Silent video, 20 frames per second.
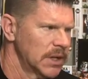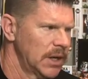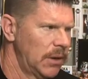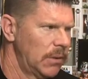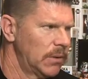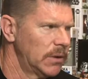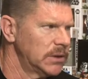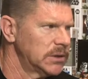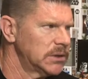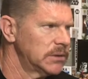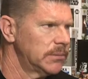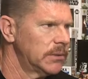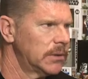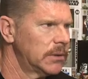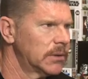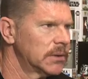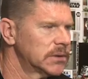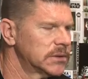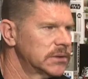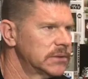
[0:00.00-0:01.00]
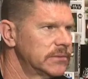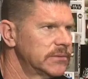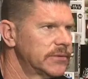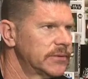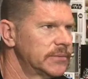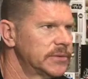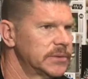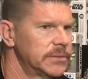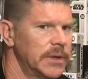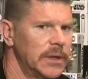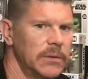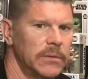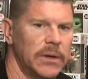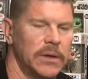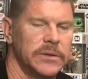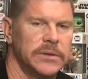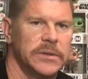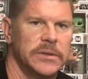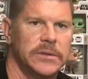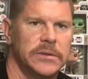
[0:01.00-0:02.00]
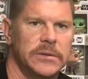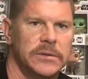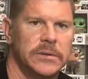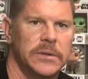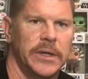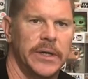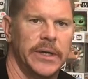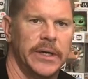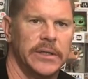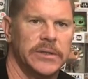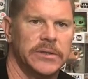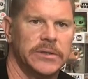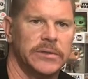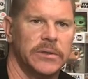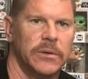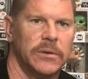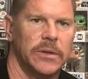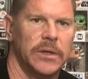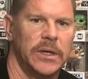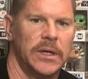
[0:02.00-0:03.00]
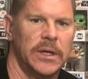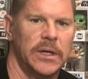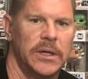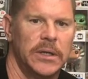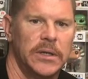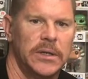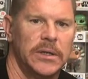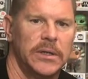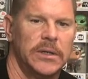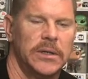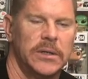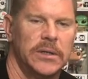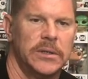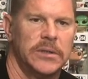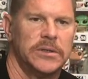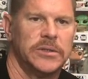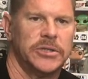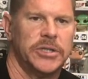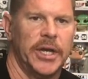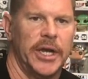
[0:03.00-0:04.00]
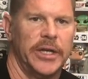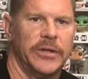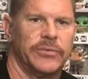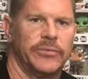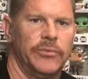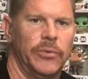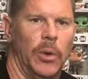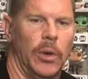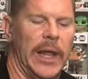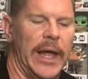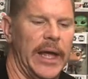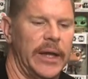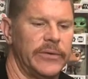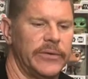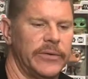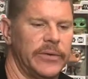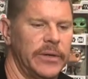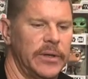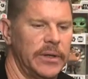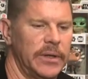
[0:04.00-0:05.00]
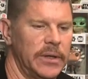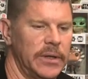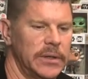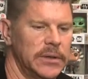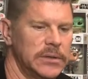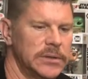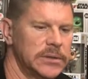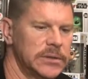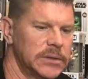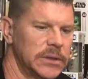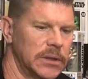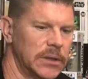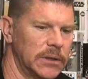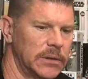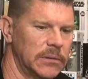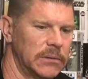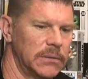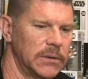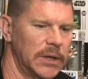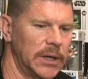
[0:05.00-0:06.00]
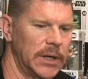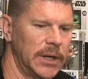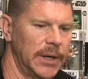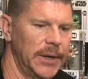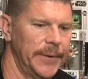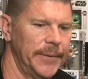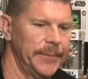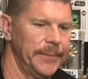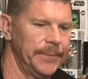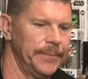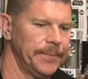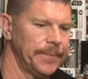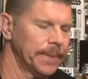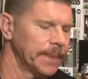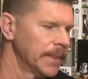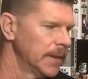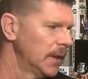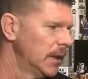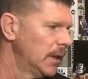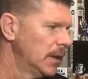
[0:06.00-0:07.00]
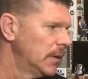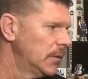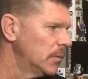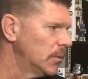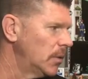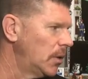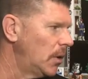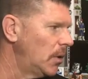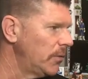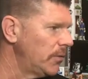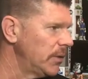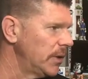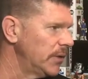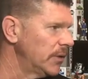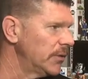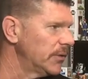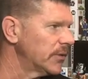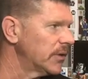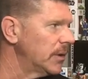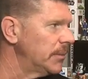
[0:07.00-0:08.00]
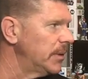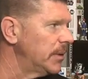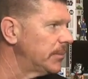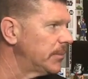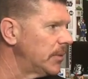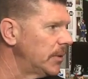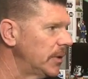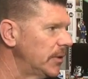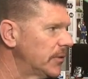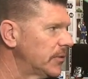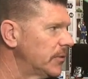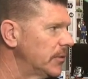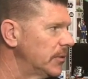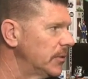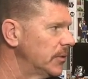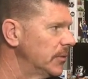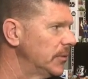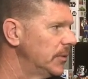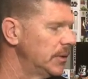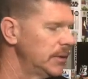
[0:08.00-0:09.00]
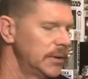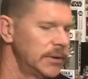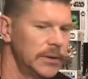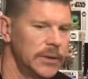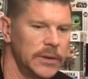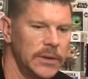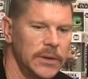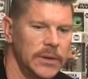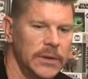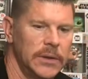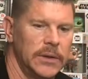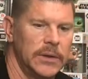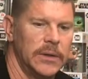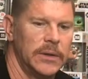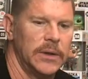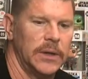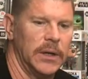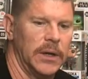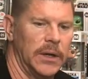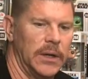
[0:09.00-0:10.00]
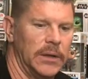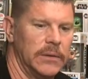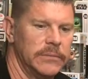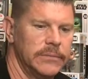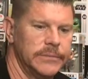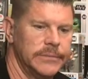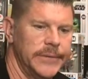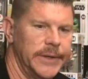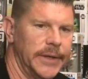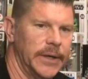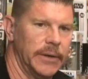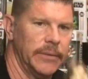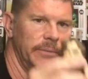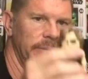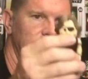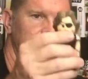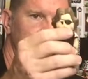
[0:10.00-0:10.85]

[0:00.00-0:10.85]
ordered some from Snow. I was going to do a soda chase roulette, so well, hopefully those come in pretty soon. You know,